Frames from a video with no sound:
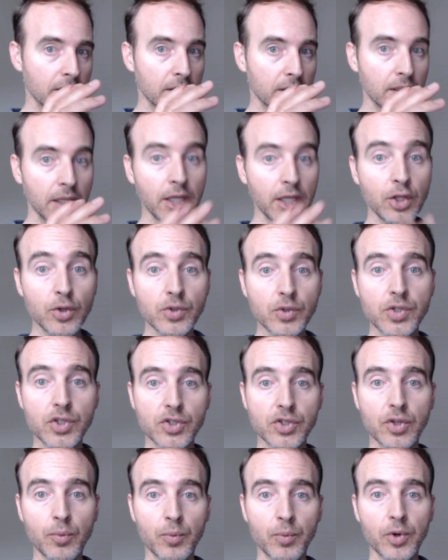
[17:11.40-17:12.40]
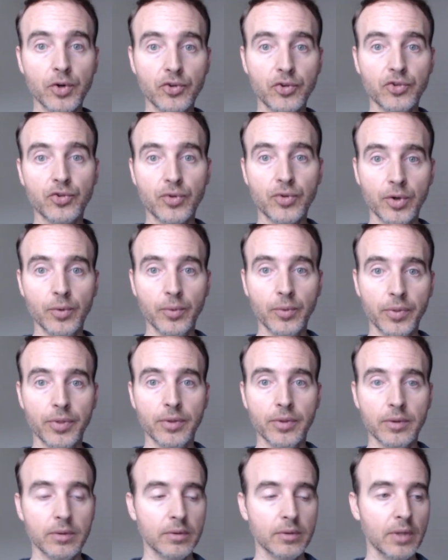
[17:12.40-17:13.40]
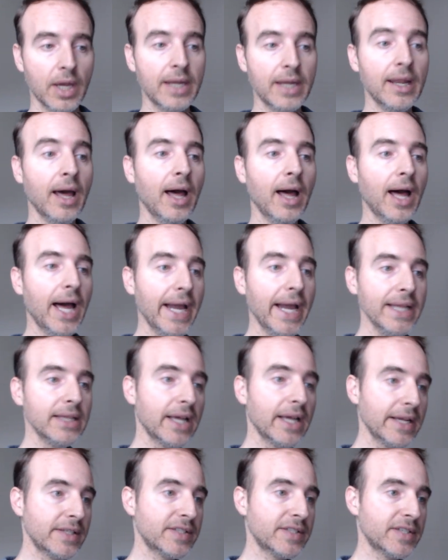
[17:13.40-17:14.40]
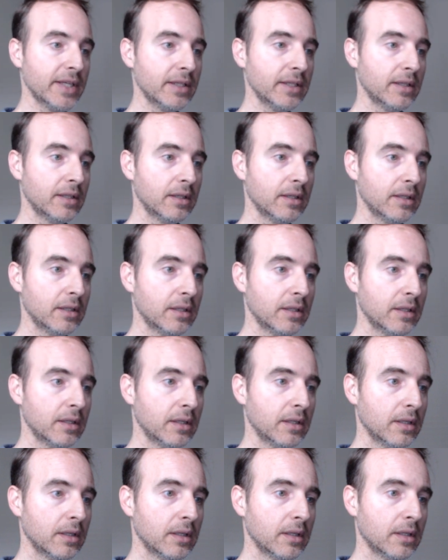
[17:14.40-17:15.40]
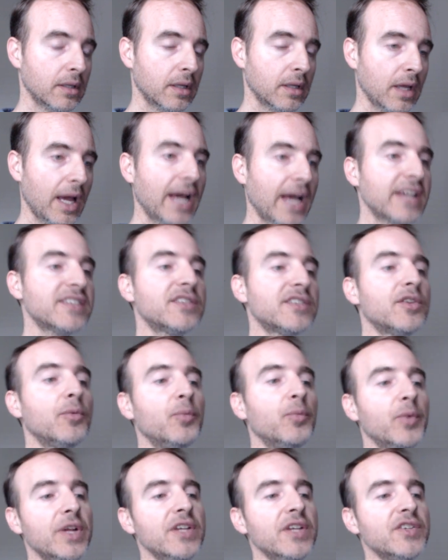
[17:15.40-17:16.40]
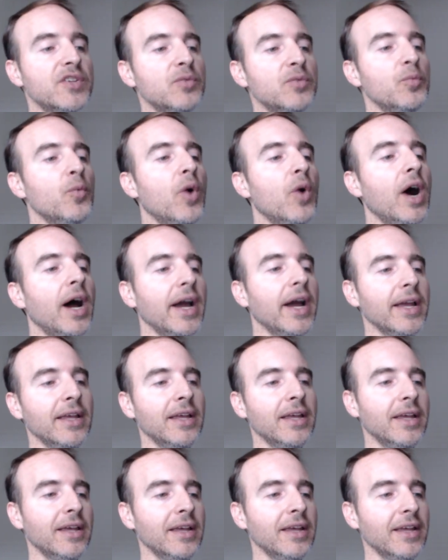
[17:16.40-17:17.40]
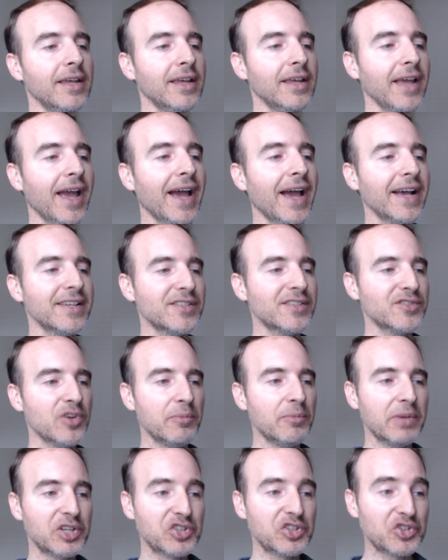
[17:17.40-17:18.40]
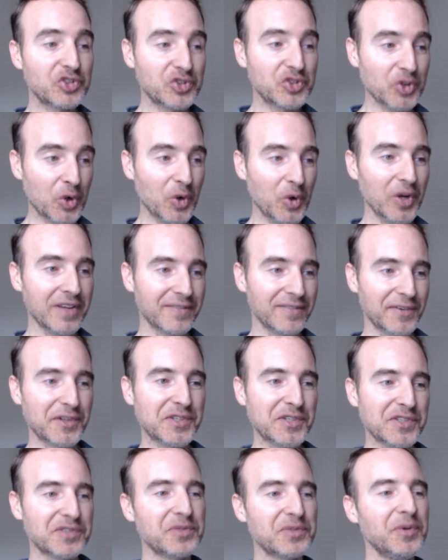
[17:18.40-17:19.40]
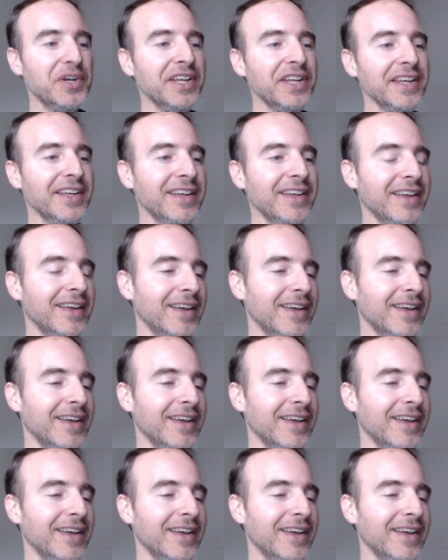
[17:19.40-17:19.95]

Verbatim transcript: he uses the word truth and highlights it as the reason why he has so much joy, verse 3,